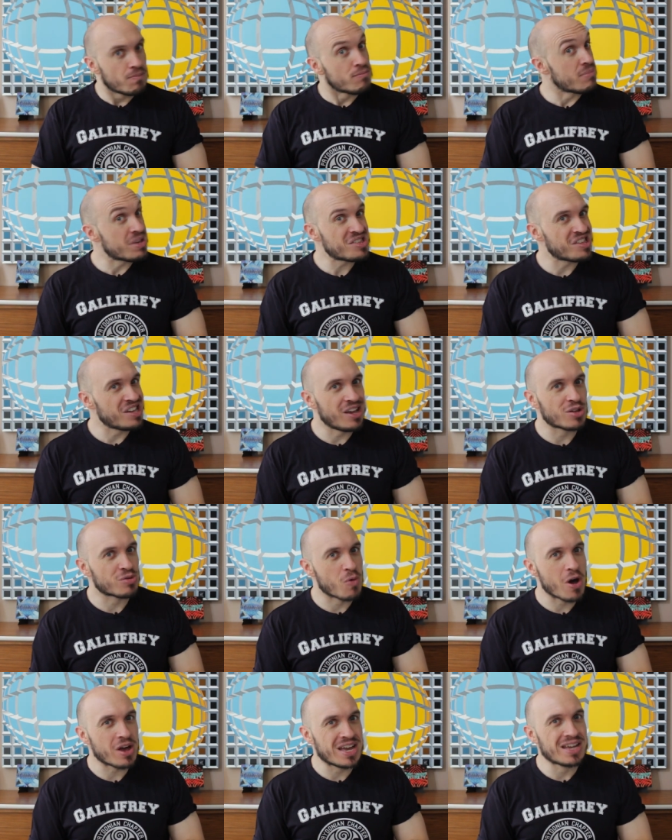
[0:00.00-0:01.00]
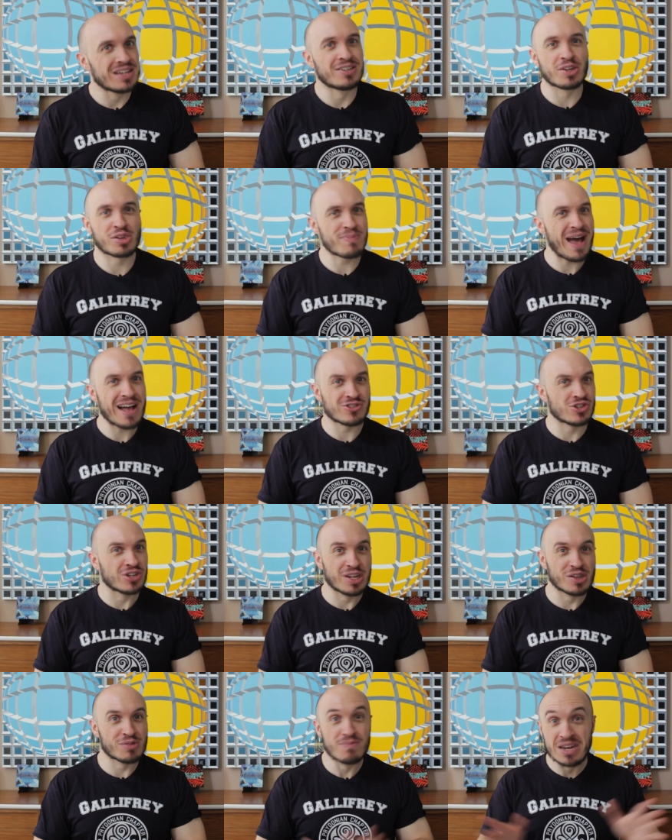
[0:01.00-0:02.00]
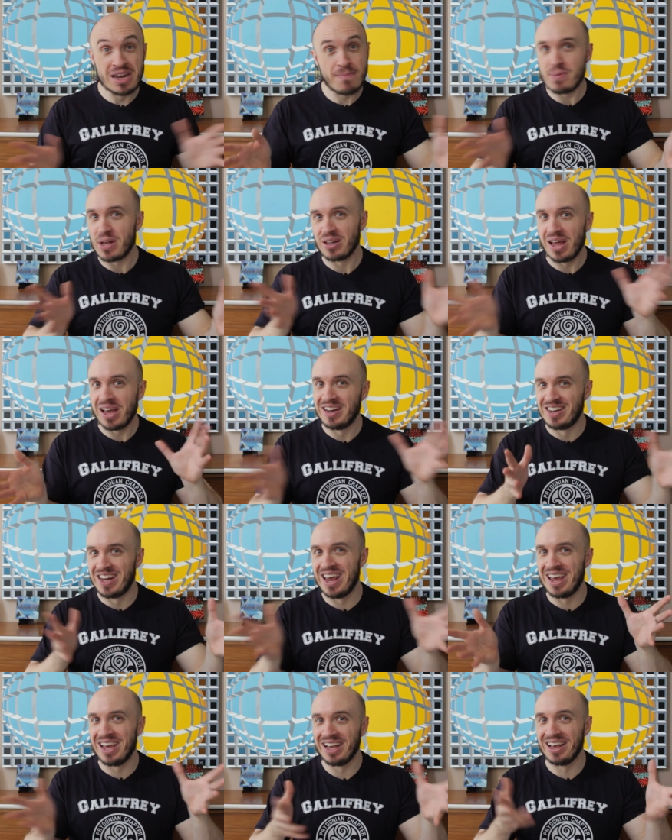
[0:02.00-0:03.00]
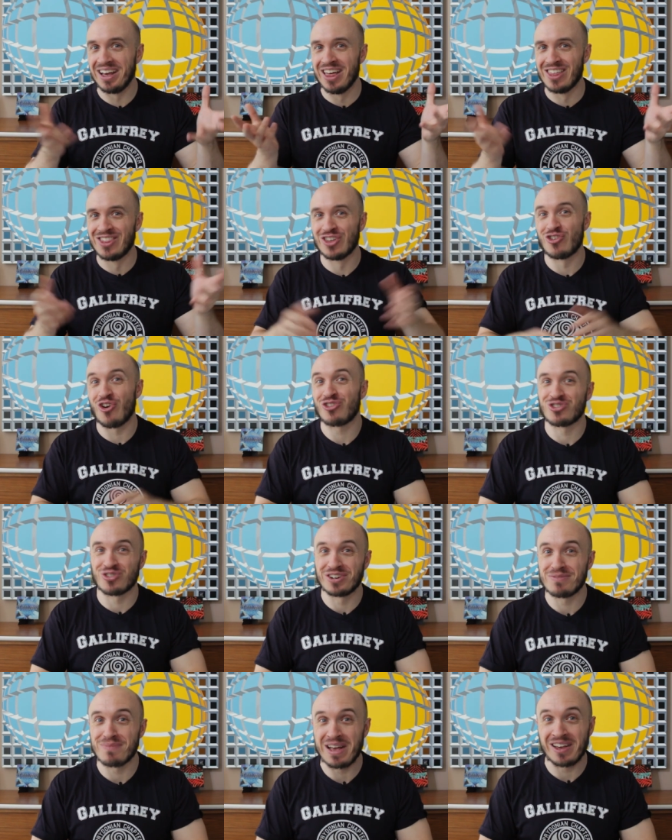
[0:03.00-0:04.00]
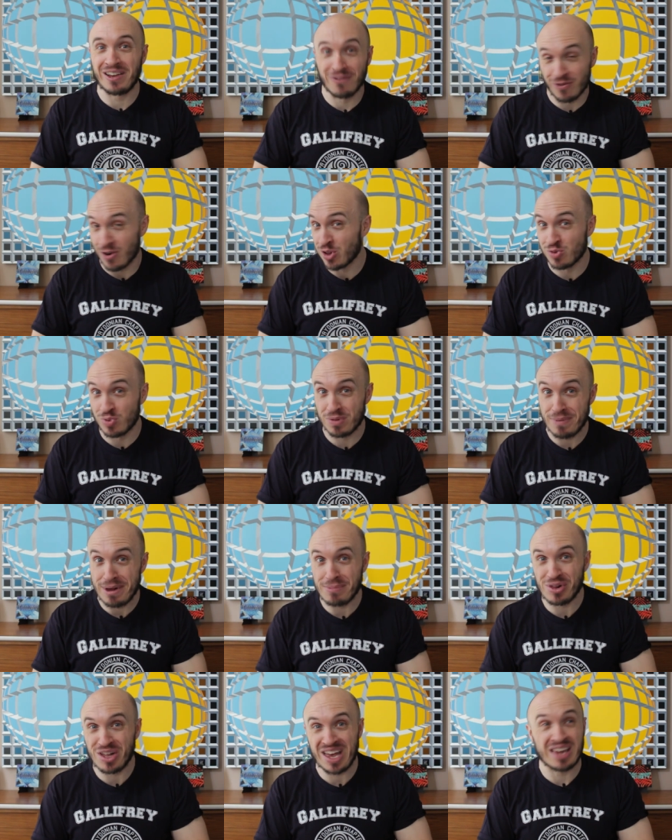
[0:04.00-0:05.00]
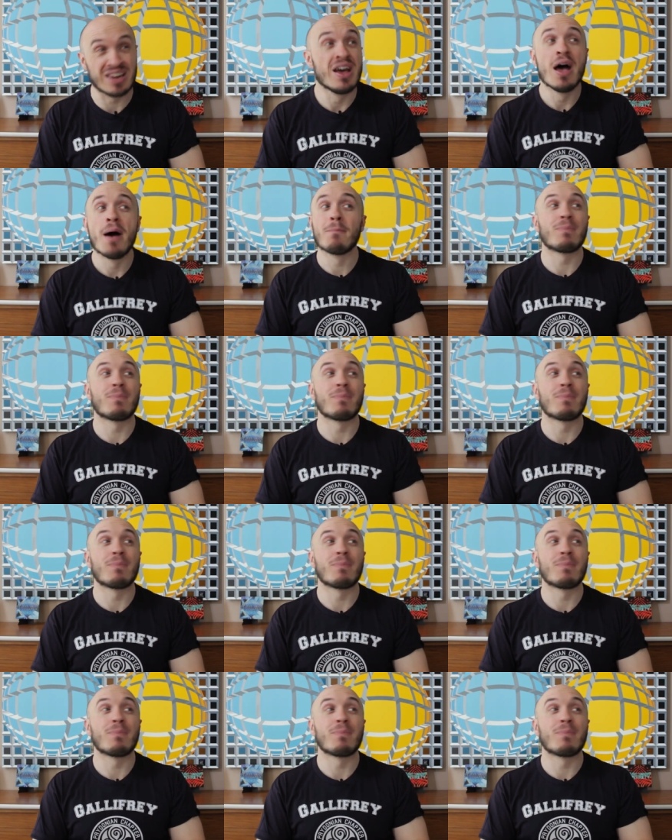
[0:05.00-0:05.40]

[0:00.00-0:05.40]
Missy is working in dispatch and is manipulating the Doctor into making friends with people again.